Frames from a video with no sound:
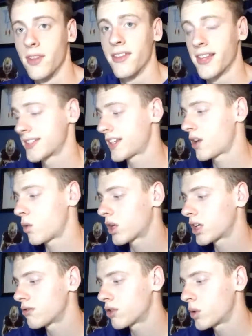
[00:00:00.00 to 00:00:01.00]
Things I gotta work
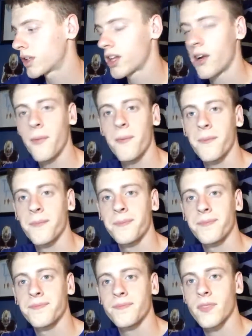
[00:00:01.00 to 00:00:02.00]
on real quick, though.
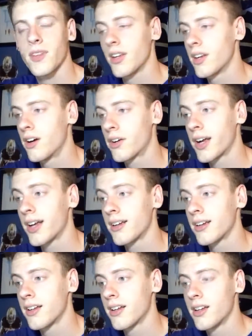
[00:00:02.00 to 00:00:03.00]
Okay?
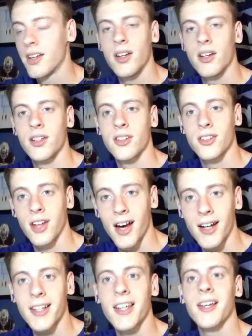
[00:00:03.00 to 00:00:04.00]

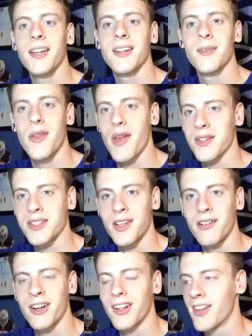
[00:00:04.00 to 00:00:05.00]
Talking without
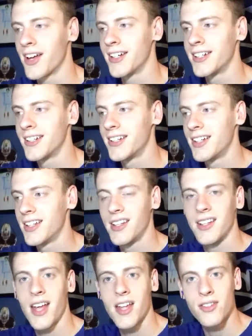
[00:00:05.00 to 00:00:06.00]
stuttering a lot.
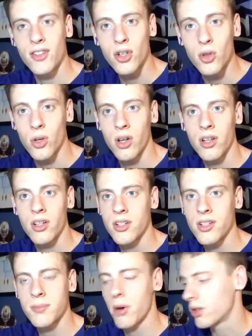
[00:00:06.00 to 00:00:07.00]
And 2,
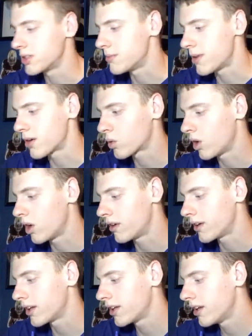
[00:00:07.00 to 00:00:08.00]
just posting better
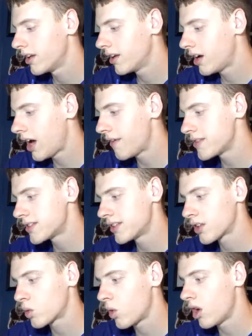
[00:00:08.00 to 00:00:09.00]
quality. Obviously, the
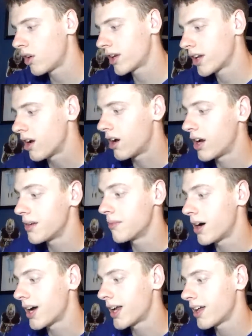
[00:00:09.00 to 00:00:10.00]
quality on
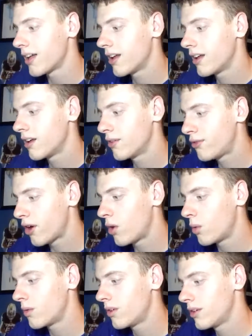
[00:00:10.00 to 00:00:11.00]
my
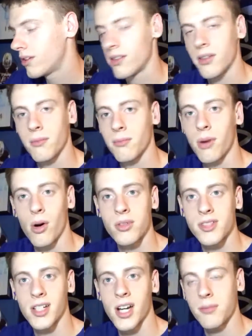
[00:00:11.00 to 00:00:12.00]
phone,
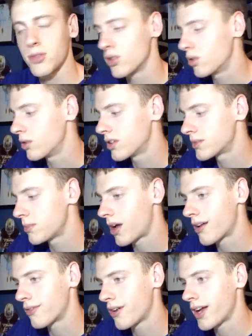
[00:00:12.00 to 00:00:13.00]
posting up to
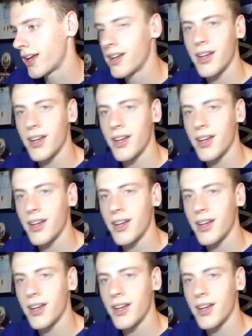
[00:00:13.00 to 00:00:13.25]
Spotify,